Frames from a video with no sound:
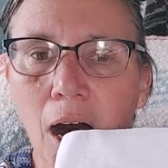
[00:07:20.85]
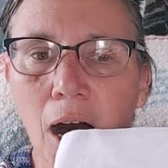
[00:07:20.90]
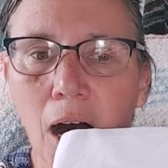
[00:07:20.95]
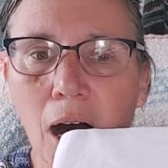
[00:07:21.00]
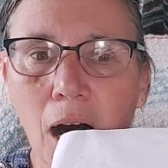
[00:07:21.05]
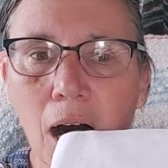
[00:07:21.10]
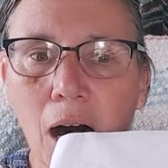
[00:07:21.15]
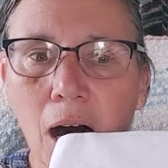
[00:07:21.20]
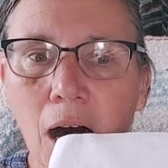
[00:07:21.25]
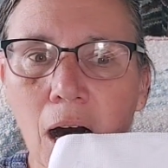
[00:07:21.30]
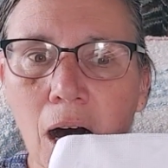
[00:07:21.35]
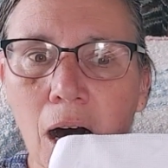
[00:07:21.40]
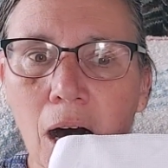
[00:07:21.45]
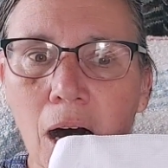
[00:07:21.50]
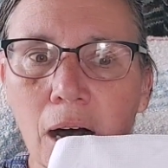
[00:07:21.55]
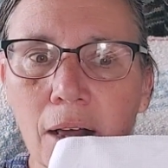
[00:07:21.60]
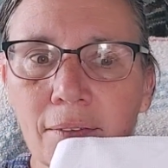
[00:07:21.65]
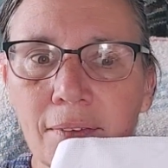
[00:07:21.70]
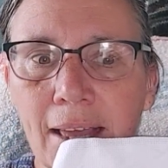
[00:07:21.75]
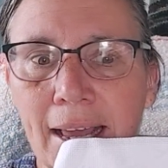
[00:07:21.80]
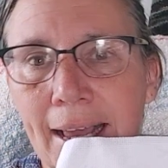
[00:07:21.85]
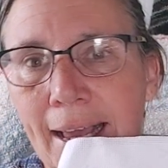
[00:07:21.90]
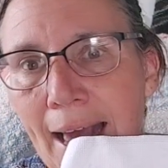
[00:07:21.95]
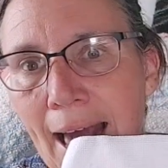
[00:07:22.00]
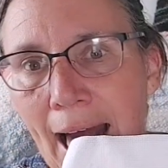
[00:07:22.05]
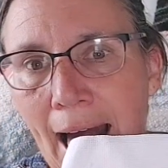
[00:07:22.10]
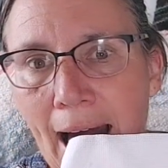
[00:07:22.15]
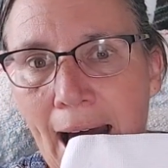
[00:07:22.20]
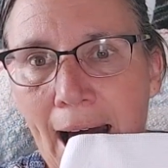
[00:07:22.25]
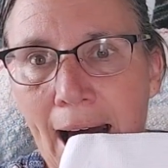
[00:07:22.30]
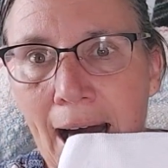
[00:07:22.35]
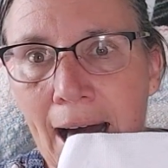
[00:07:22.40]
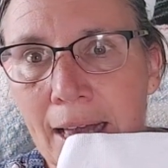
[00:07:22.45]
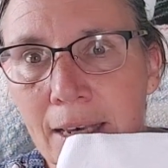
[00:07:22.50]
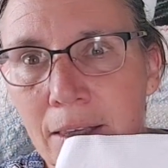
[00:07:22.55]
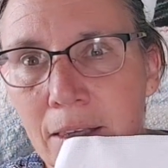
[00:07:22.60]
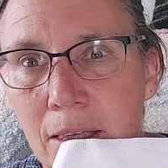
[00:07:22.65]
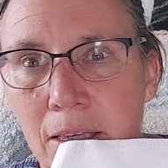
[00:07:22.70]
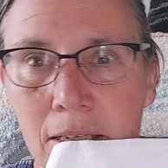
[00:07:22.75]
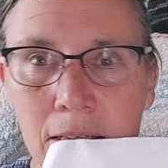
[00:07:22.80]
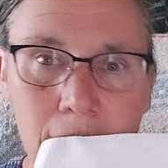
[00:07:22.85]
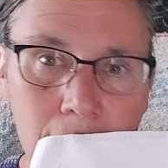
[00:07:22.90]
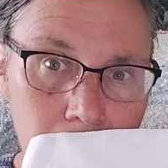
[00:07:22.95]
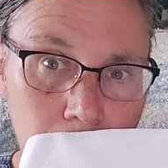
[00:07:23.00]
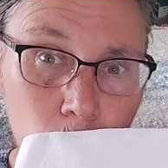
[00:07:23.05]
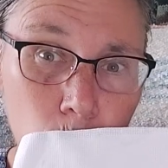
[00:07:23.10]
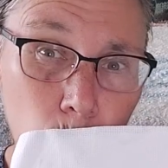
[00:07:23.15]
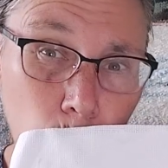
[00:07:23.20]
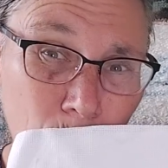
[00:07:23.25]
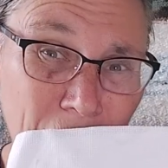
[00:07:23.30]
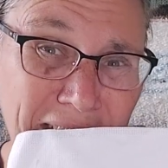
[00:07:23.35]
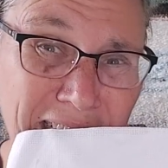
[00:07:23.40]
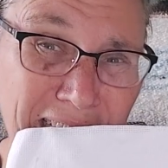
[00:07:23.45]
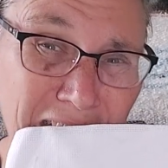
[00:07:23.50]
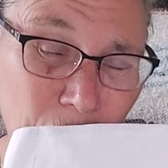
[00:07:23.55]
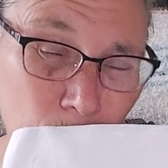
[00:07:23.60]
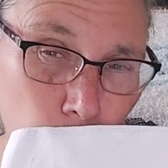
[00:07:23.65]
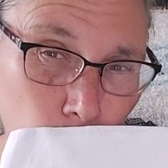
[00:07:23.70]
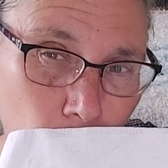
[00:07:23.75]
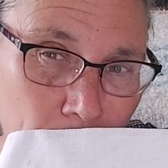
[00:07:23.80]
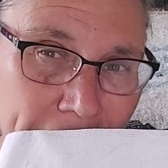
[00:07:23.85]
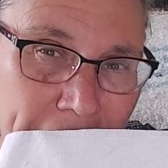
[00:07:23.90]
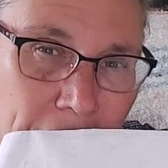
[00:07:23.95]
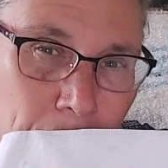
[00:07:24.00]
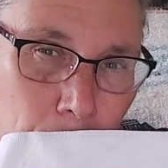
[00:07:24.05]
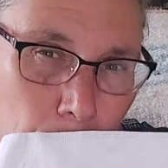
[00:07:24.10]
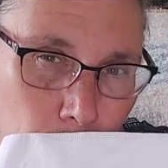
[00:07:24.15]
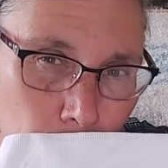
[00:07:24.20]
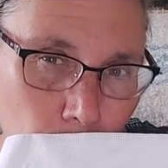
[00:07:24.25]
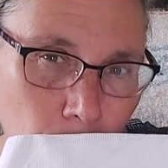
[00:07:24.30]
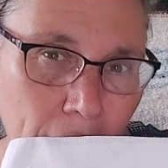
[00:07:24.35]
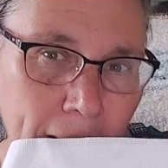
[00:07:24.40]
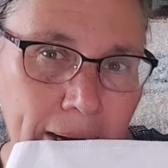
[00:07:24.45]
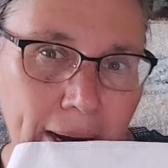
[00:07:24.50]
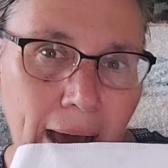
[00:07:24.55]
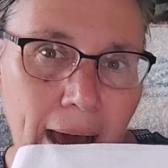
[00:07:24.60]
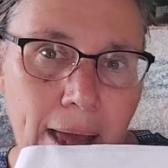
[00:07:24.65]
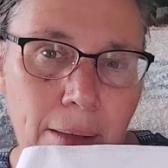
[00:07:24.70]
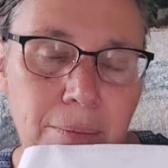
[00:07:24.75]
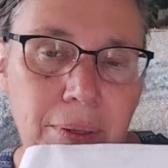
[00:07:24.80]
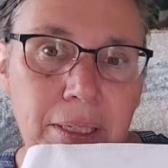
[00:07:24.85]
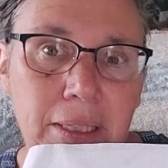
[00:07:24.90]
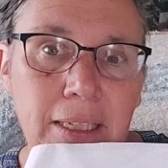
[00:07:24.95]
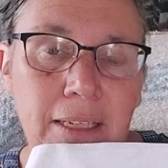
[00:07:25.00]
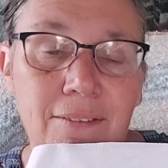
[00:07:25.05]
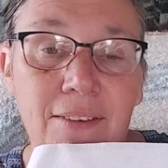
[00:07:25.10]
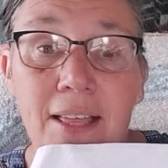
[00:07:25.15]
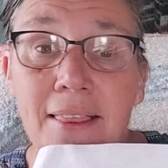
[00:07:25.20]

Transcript: This is the 2021, I believe.